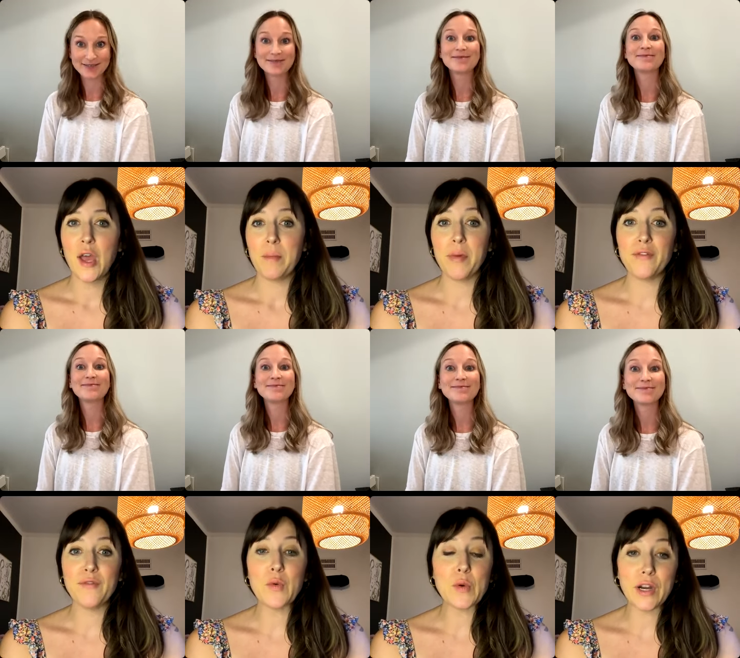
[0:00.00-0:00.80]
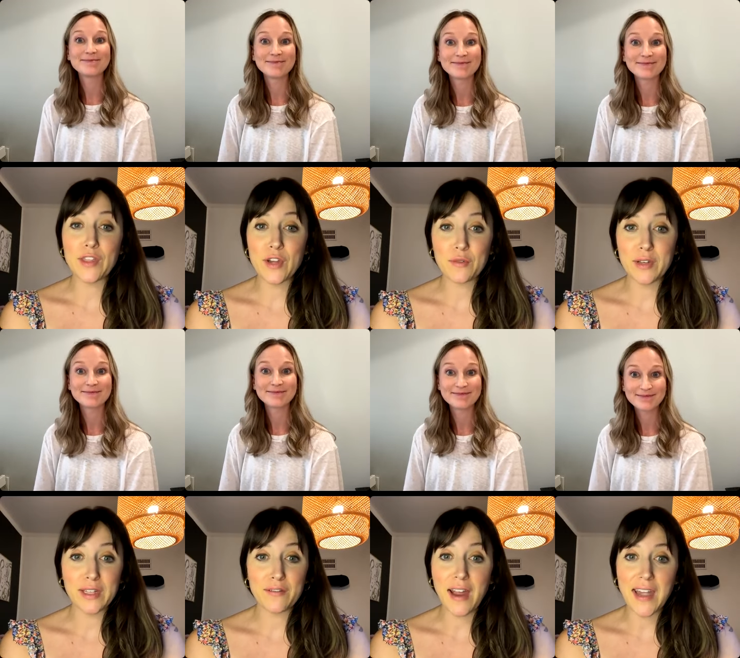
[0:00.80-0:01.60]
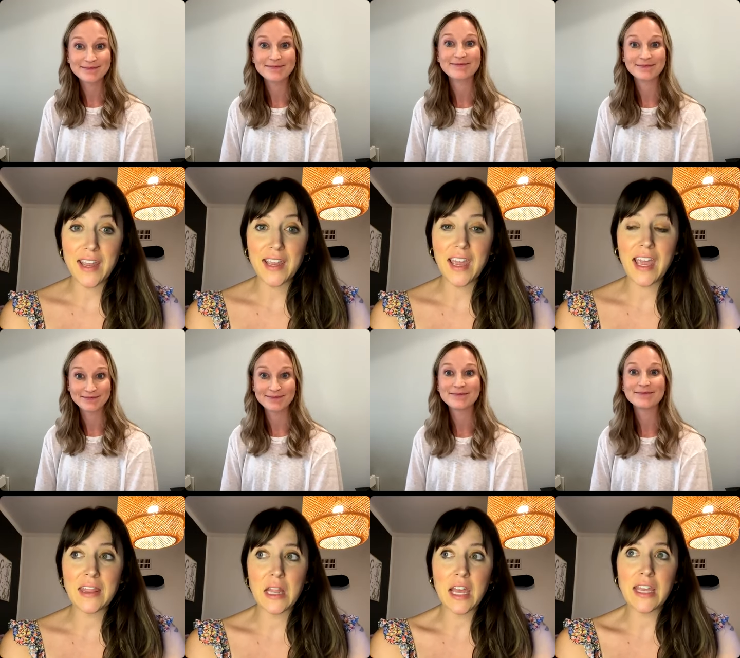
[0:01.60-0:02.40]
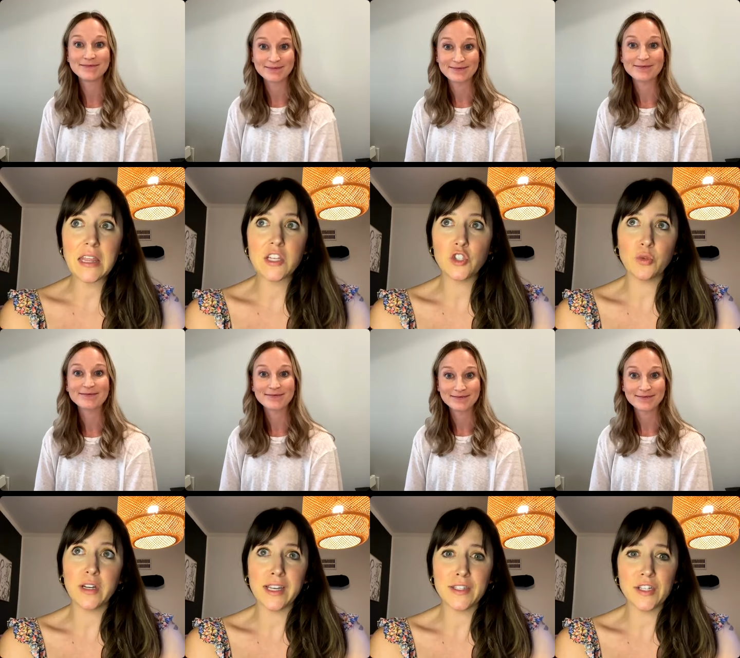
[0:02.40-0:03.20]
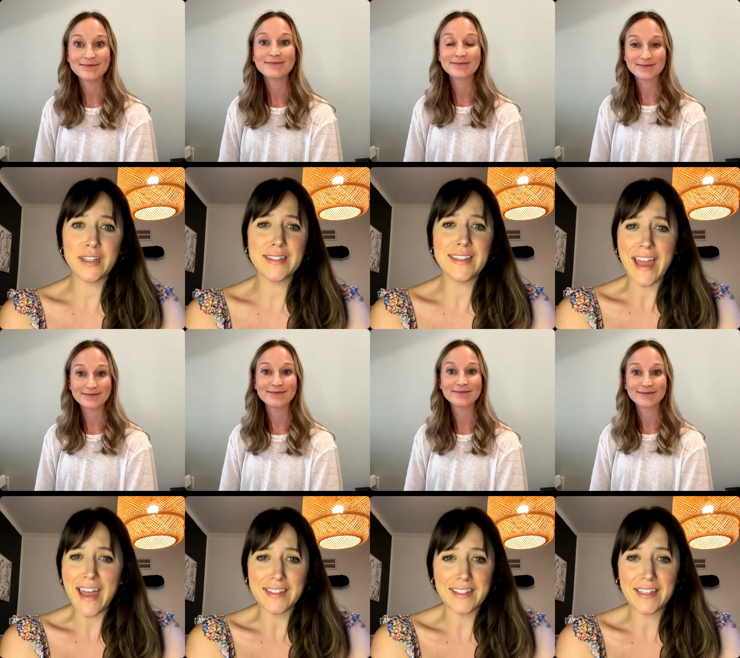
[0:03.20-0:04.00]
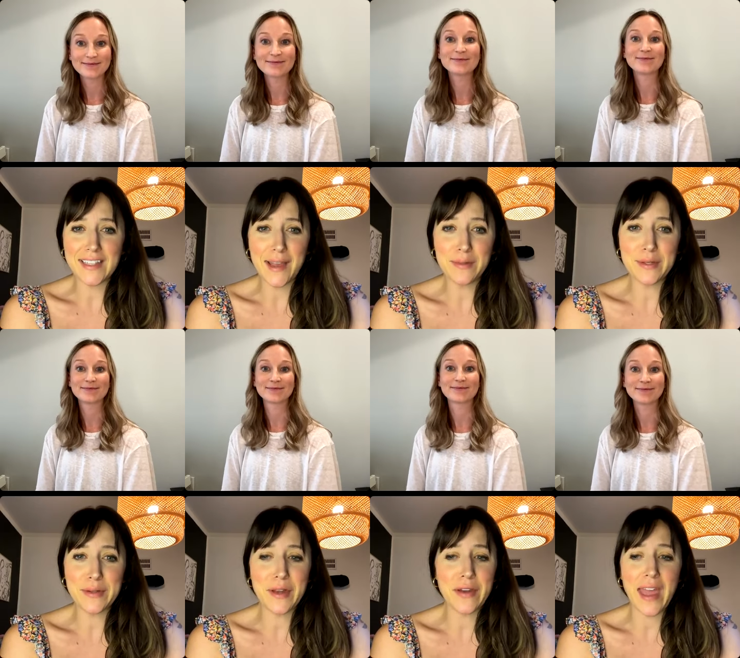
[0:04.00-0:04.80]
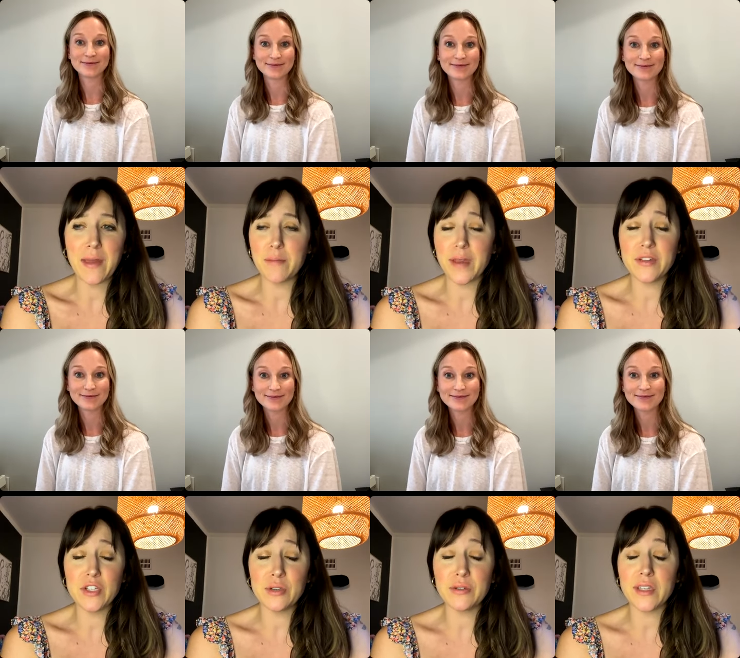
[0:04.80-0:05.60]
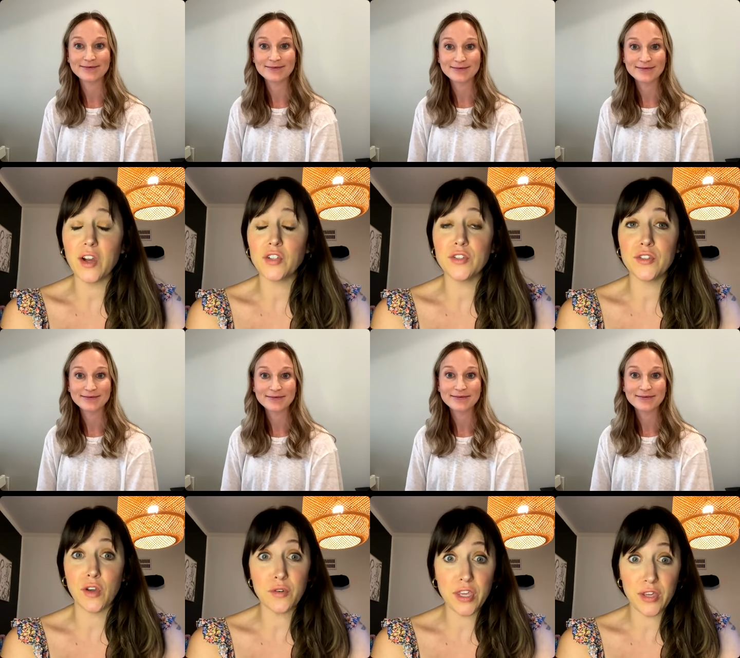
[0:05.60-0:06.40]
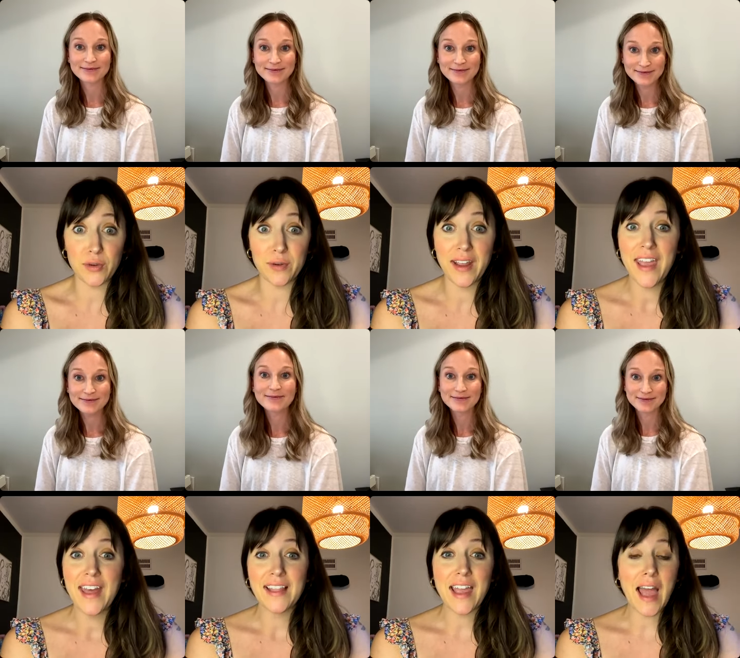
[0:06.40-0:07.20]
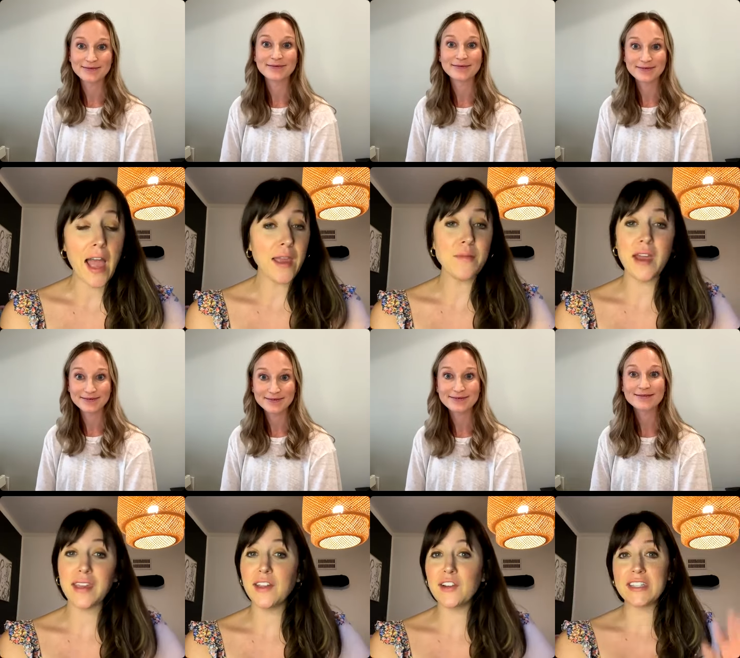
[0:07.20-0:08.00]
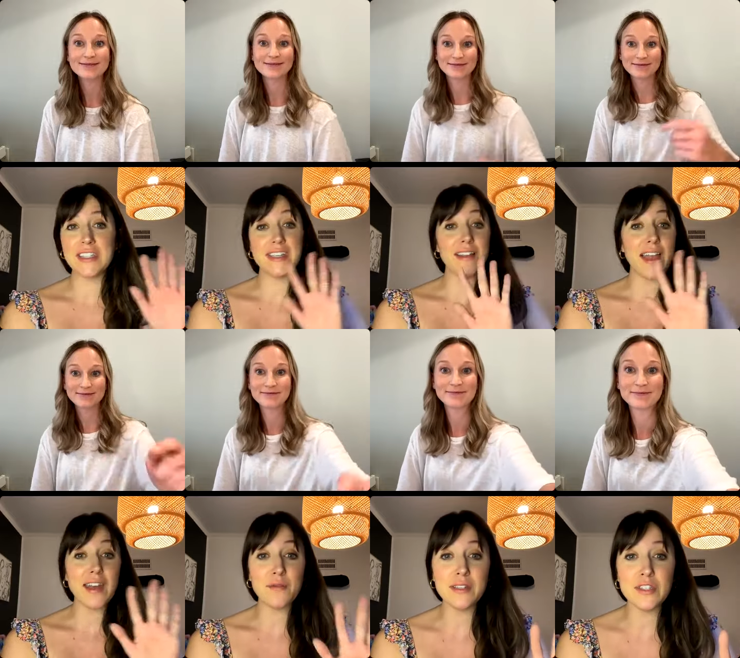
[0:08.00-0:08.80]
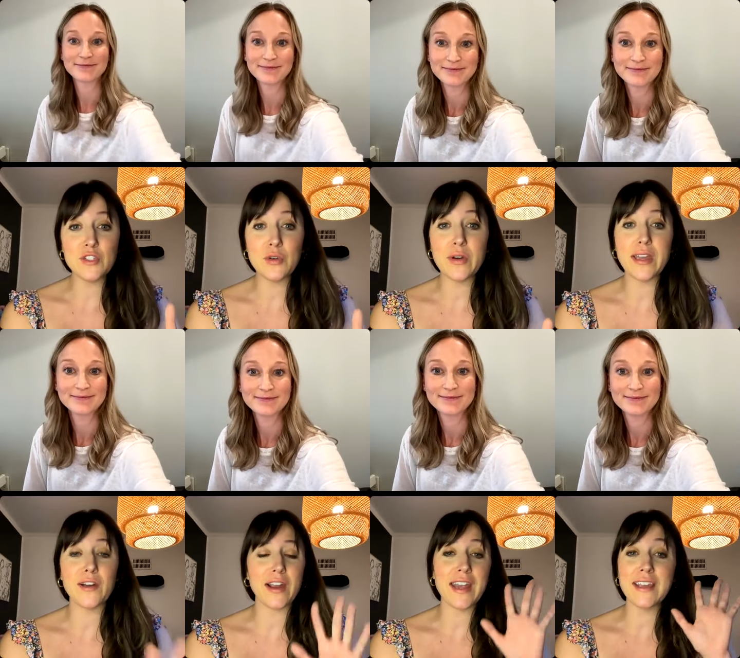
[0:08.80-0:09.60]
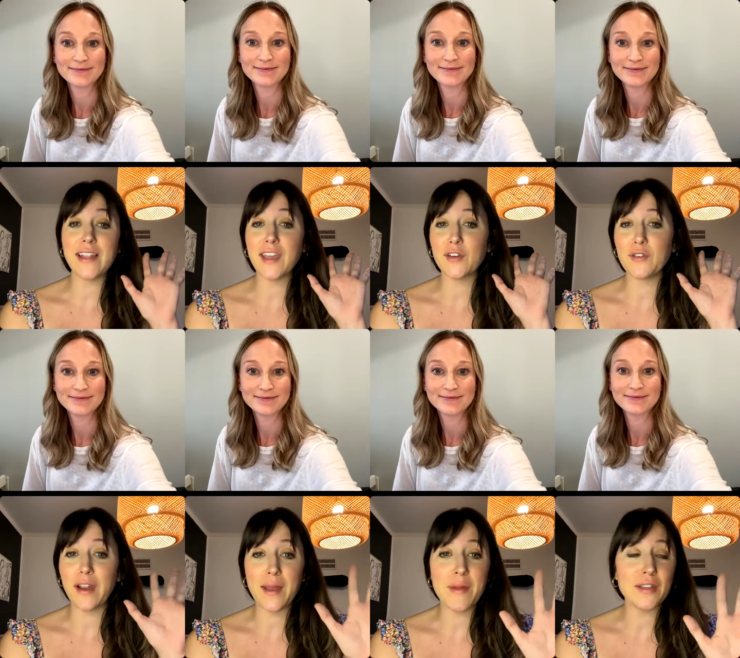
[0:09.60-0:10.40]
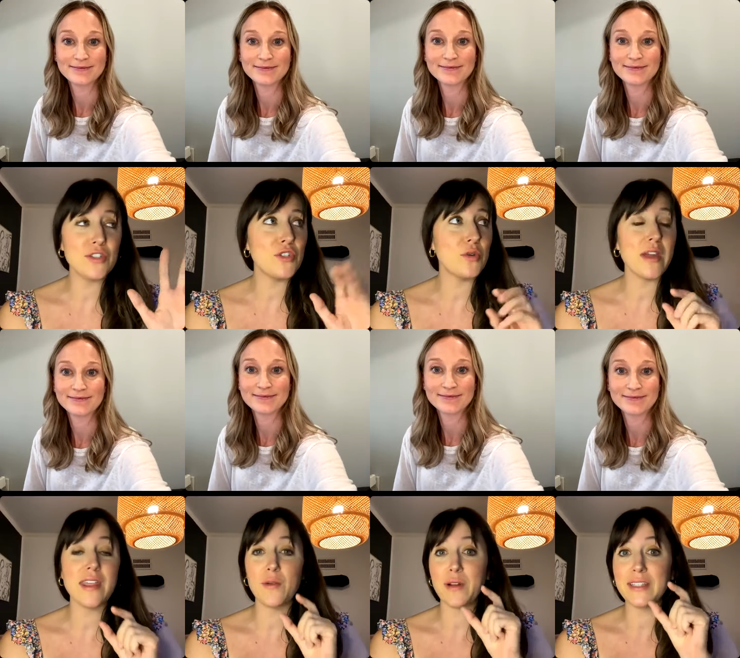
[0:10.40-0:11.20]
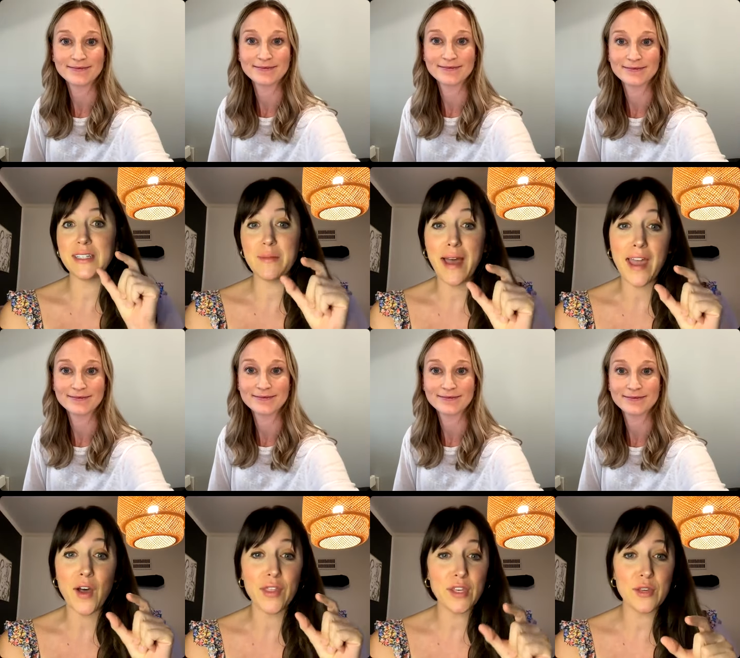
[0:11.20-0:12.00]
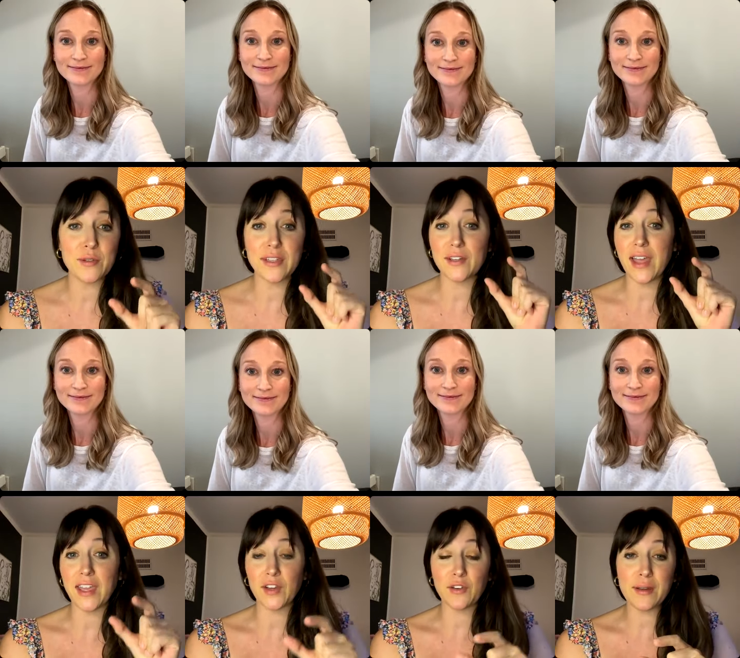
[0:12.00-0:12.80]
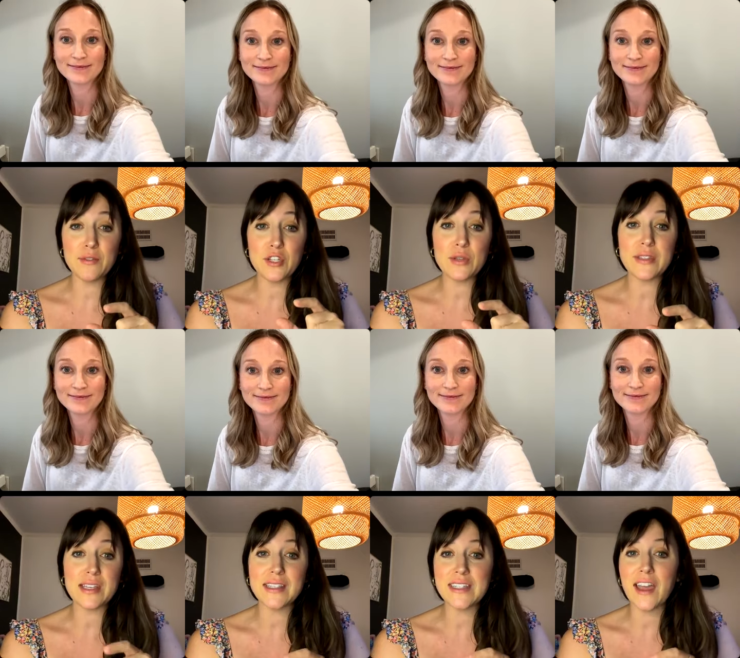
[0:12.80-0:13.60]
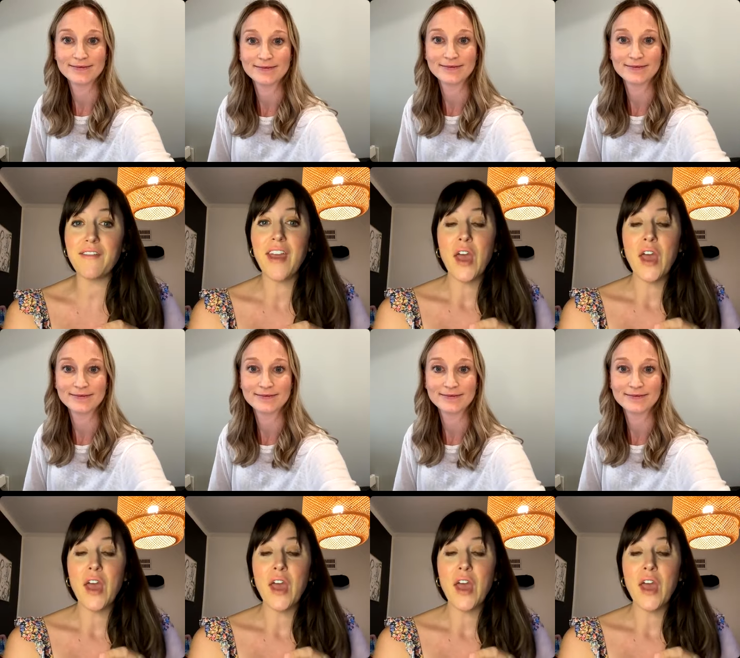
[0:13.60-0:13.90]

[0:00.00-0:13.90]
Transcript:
Speaker 1: before they're really ready? And and the short answer is yes, it's absolutely okay. Baby shoes are so cute. Like I am not here to steal anyone's joy or any like grandma's joy that wants to buy all the cute little like crib shoes and stuff.